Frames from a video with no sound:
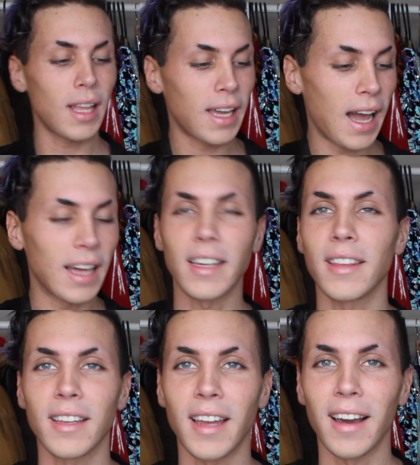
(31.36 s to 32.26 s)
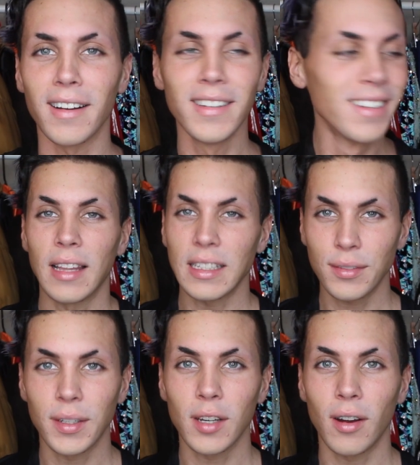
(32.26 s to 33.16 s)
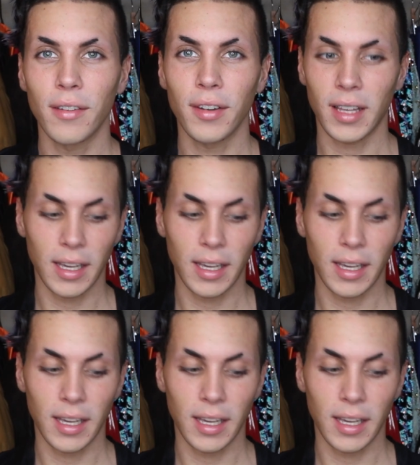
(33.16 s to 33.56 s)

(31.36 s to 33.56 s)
Hiding the nail. Last video I felt